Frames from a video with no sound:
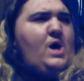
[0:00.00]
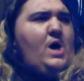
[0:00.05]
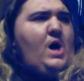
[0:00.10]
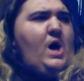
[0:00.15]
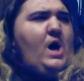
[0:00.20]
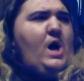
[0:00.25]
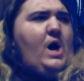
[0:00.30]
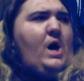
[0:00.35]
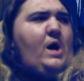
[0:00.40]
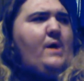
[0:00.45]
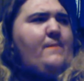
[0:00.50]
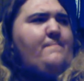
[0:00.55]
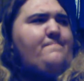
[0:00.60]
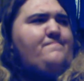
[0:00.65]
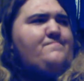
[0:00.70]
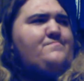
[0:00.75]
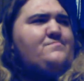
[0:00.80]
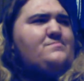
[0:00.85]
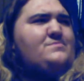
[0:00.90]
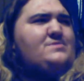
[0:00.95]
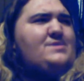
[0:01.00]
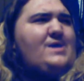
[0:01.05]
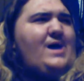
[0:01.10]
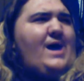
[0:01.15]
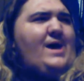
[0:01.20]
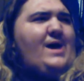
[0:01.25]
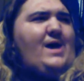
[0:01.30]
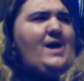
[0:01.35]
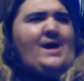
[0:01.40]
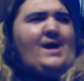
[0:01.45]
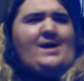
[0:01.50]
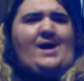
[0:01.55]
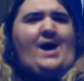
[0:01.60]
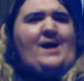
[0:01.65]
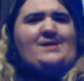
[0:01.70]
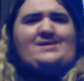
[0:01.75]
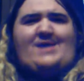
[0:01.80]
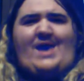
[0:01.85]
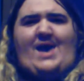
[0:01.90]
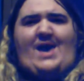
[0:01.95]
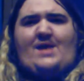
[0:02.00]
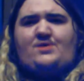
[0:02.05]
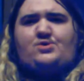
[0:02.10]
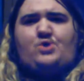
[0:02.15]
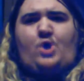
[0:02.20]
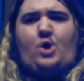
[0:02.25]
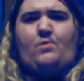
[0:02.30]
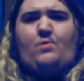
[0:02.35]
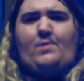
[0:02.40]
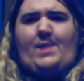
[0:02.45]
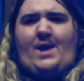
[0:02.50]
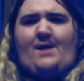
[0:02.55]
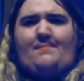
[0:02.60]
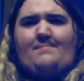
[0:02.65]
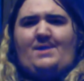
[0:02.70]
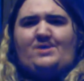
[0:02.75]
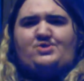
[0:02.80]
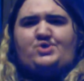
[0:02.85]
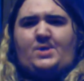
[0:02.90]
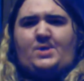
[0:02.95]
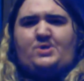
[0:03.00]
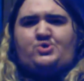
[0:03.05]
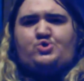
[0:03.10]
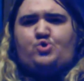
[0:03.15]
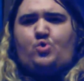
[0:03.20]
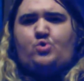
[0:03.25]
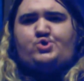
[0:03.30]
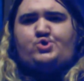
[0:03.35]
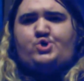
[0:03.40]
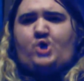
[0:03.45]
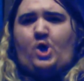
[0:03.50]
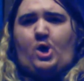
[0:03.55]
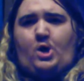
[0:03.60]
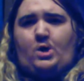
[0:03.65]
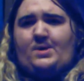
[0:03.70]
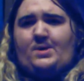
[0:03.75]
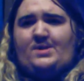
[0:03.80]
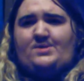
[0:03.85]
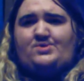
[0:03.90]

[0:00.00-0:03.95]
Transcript: Uh, I, I, I can't go without mentioning George Carlin.